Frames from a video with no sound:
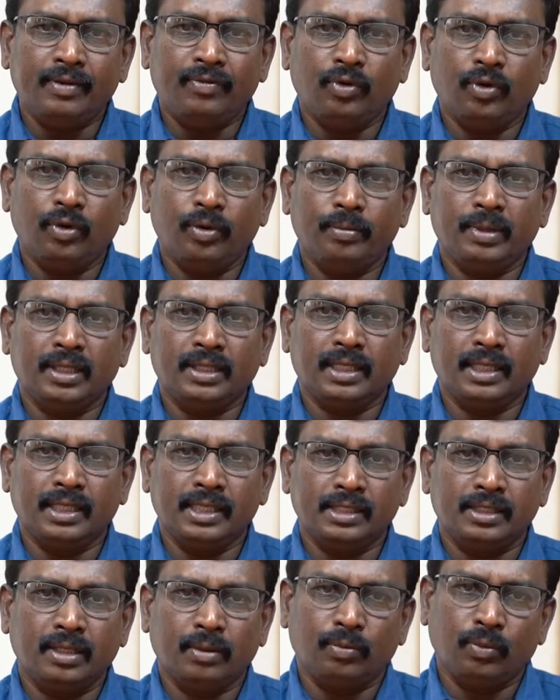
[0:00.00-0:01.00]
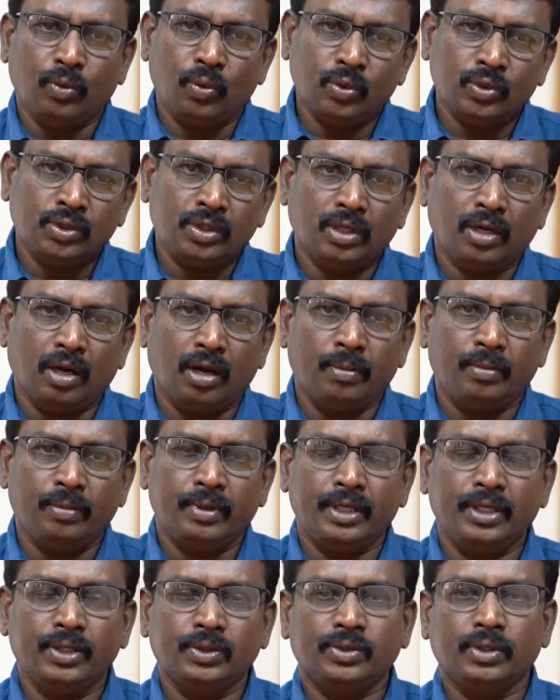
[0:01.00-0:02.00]
flow method is the most
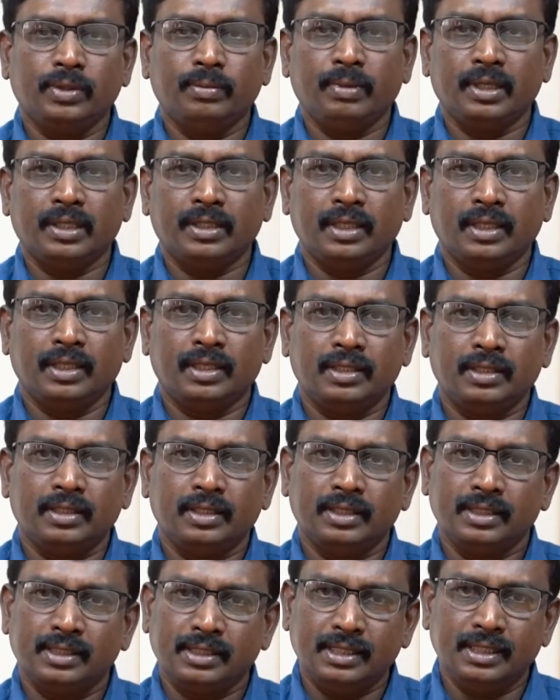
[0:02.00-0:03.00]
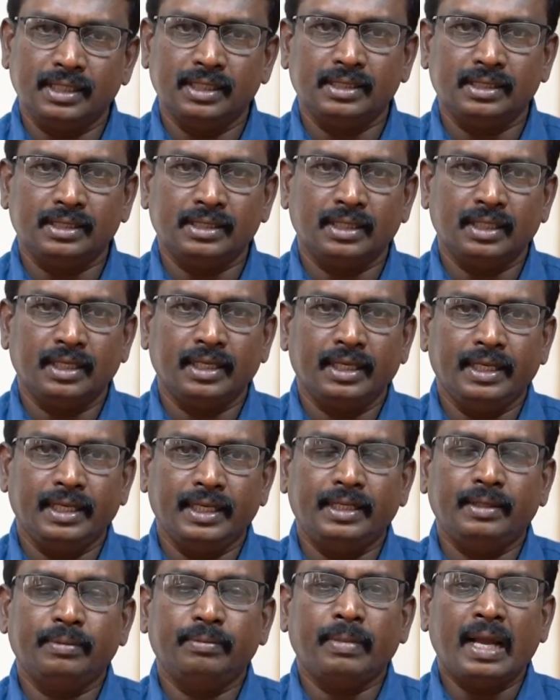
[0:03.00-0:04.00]
commonly used method since it
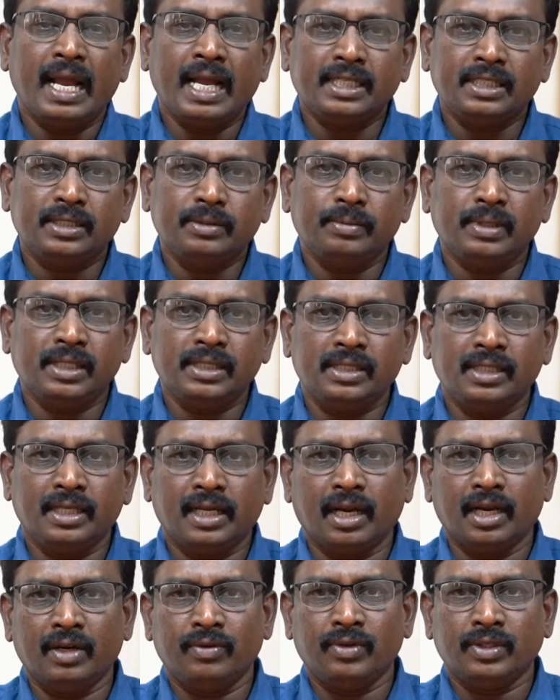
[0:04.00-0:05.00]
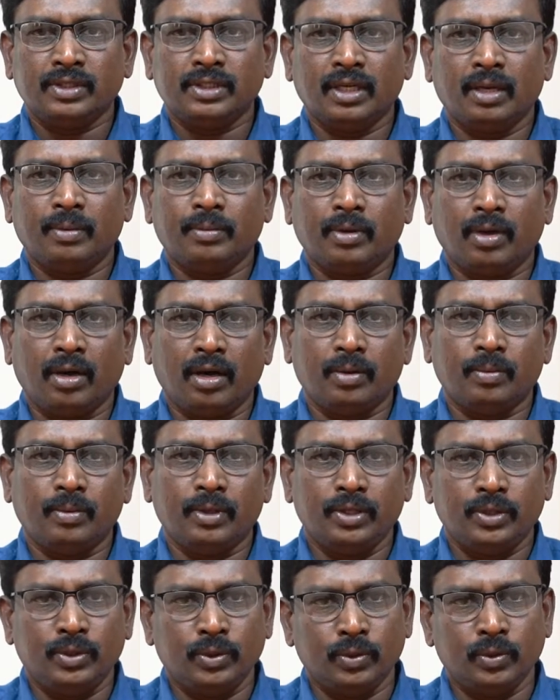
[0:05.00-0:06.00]
maximizes the conversion of
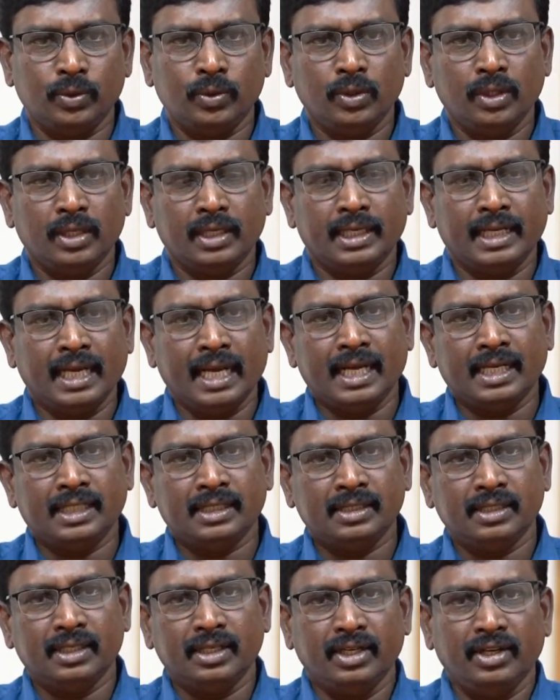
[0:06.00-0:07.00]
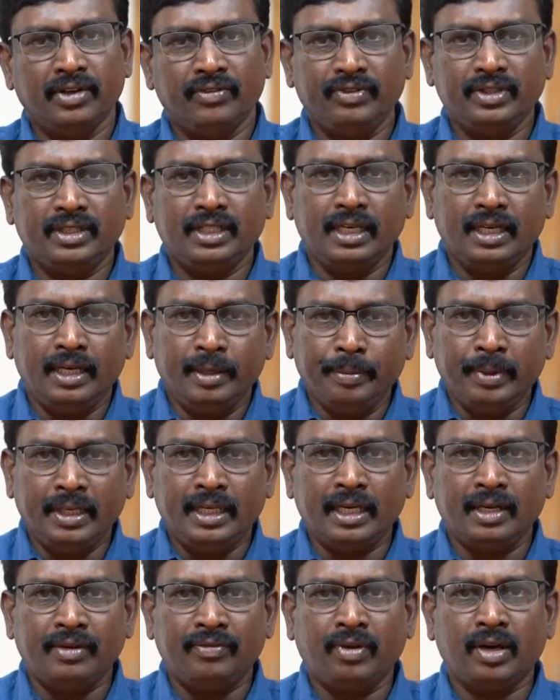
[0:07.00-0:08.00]
carbon to gas with
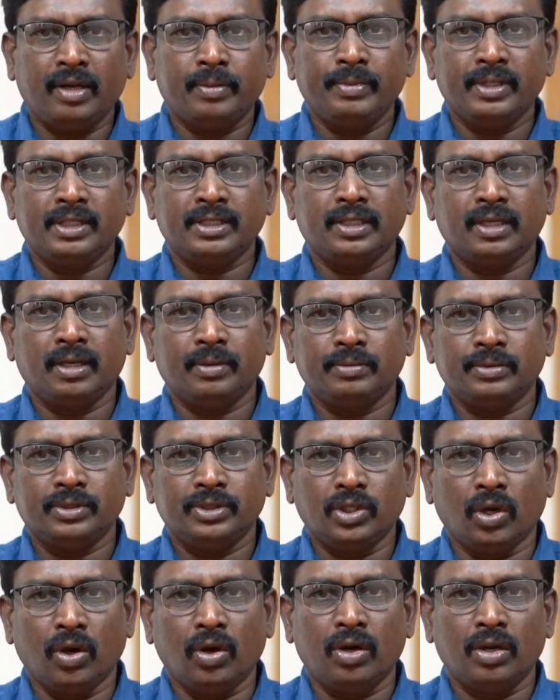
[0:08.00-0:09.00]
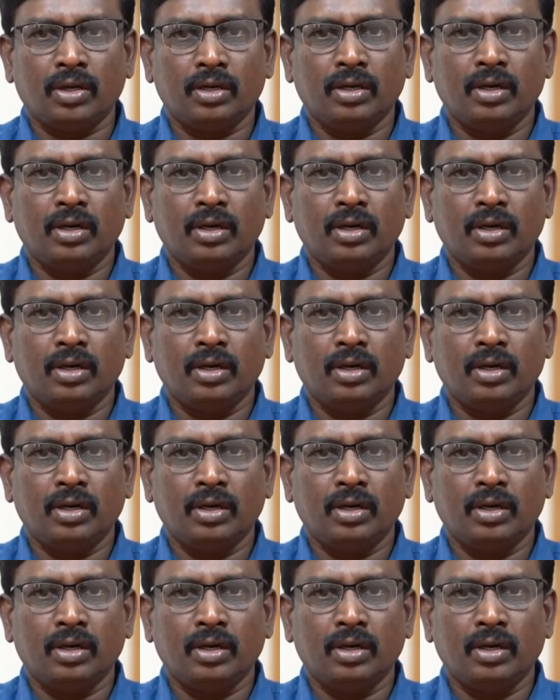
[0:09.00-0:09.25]
limited formation of char,